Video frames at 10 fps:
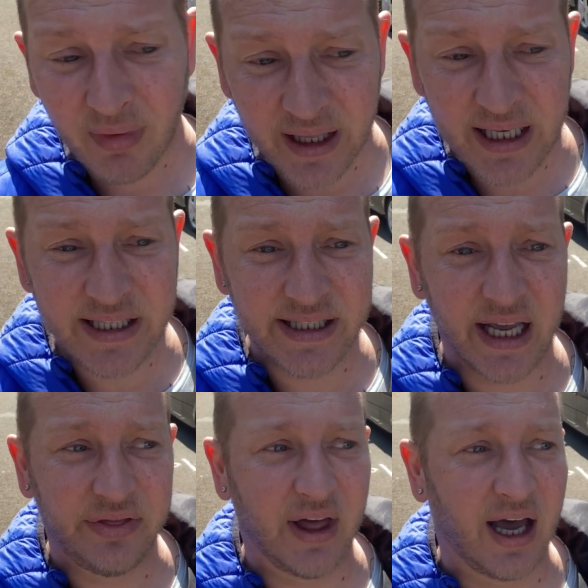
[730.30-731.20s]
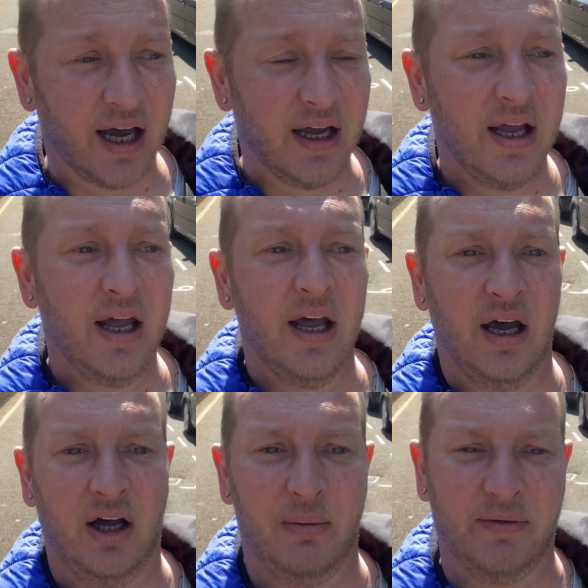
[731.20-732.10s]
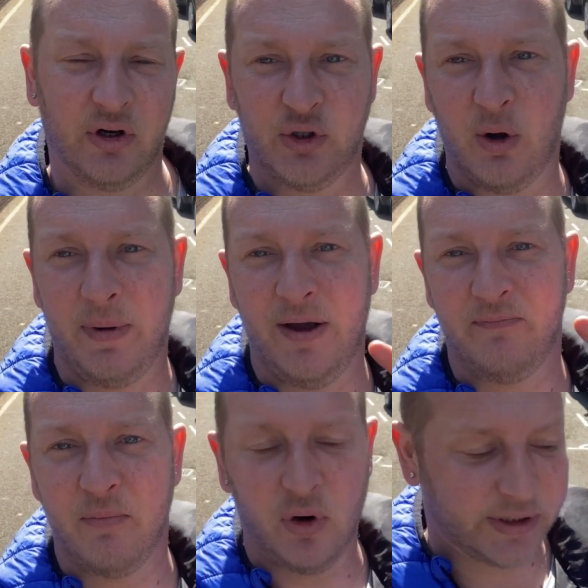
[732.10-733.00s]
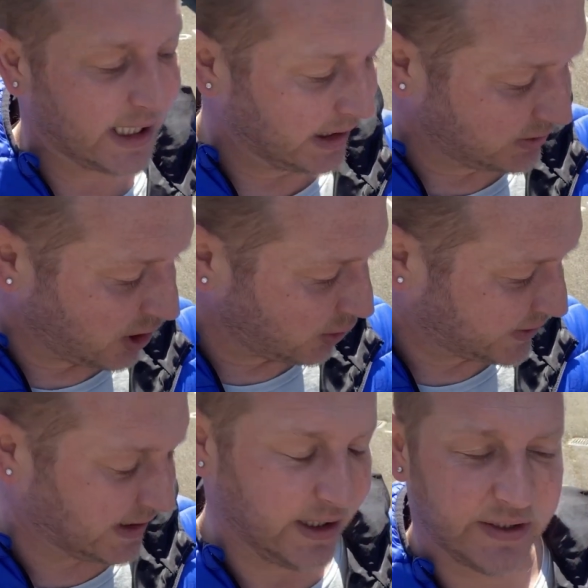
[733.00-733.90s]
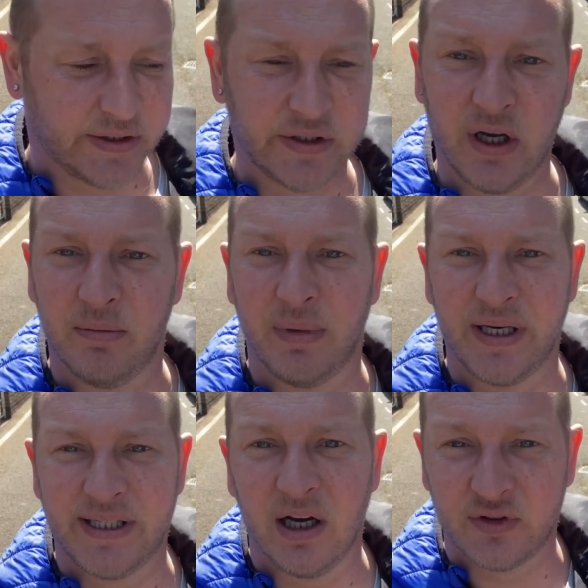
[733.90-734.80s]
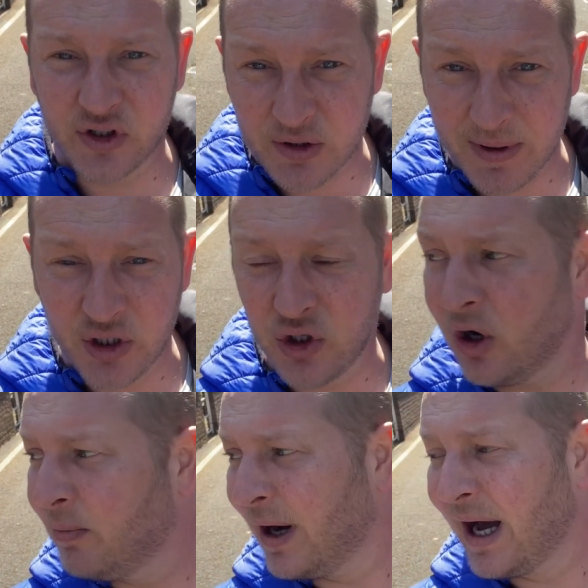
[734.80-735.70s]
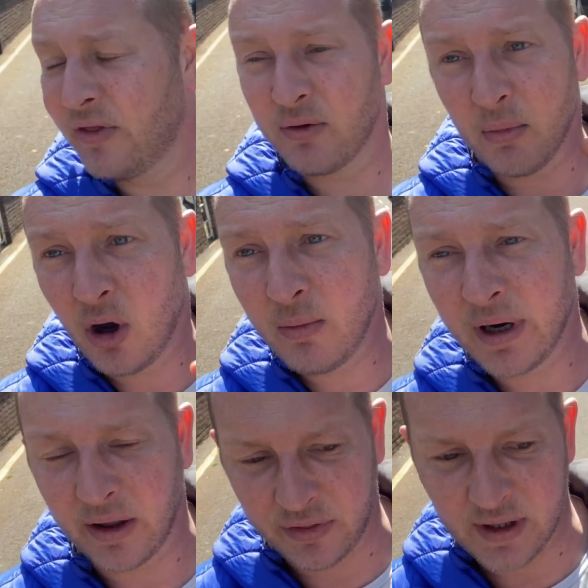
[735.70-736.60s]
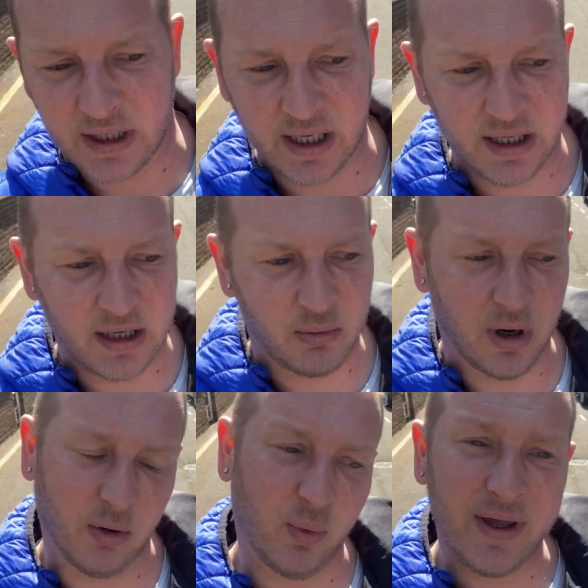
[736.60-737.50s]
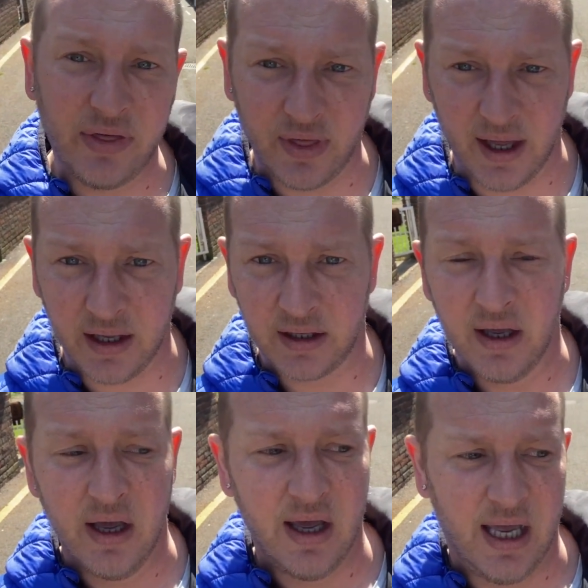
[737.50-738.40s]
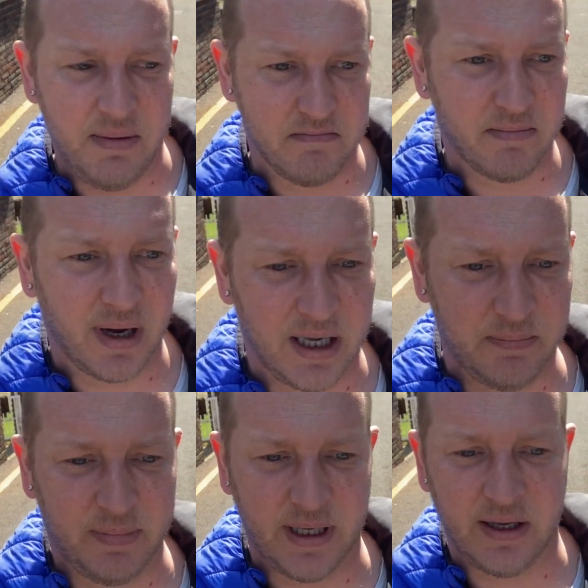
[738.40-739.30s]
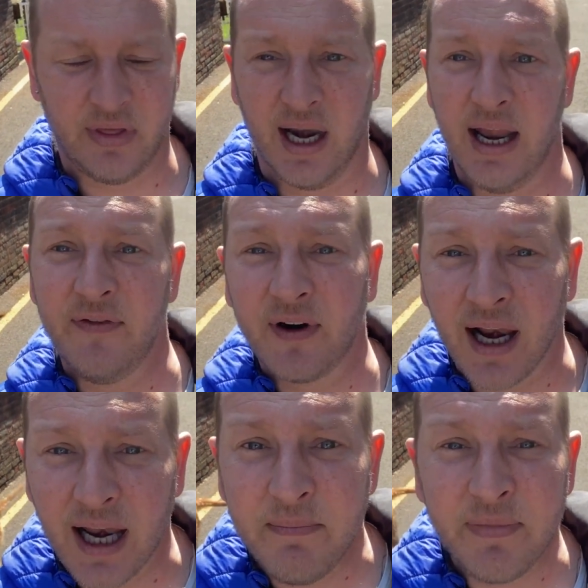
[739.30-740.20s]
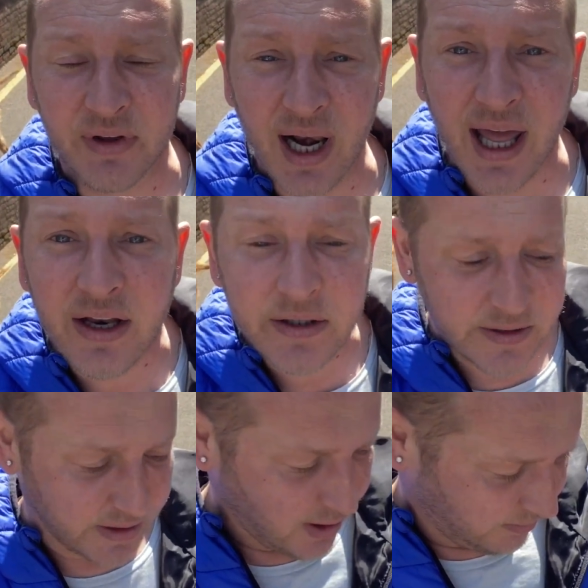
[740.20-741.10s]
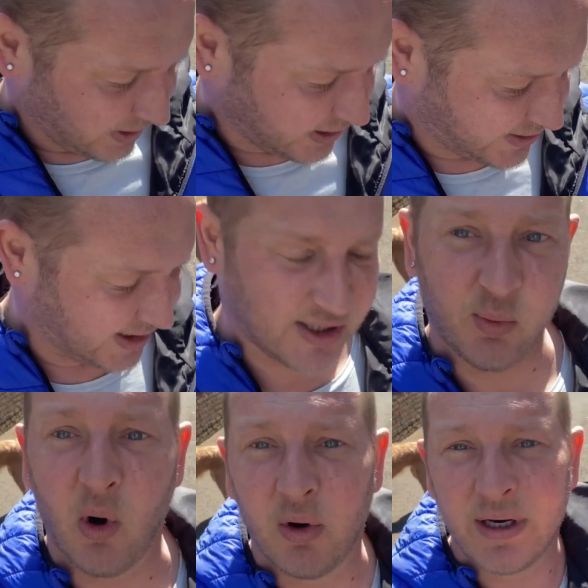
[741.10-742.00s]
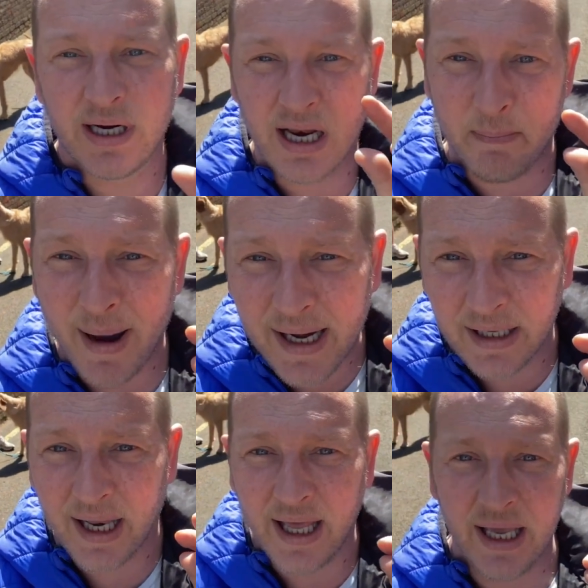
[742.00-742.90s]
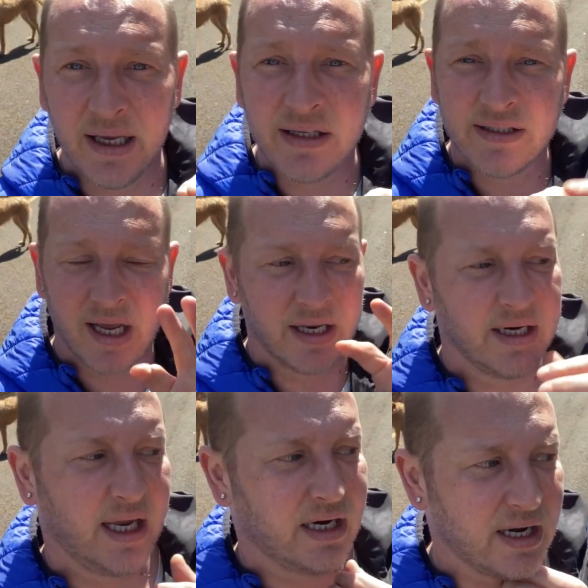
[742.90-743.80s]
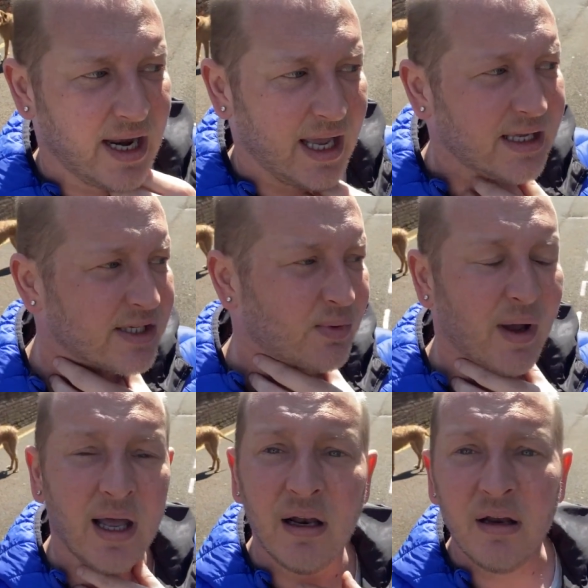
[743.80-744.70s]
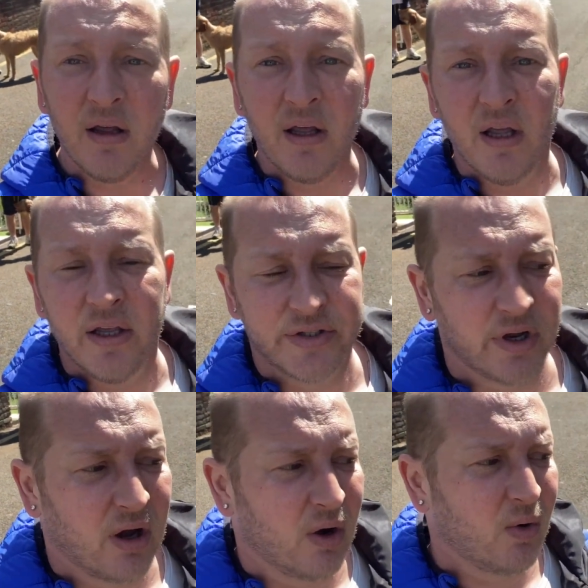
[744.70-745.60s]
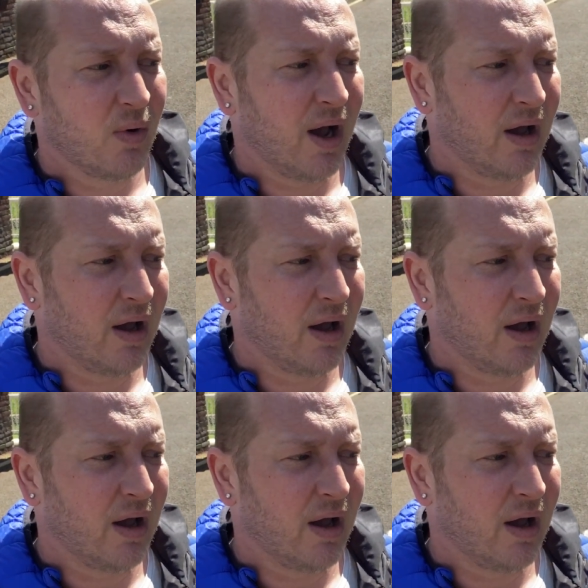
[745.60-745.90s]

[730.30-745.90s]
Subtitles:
he said that I've got to do a bit of more diagnosis myself just to make sure. But at the moment, we think it might be the lymph glands, because they're swollen in her back legs and in her neck as well. So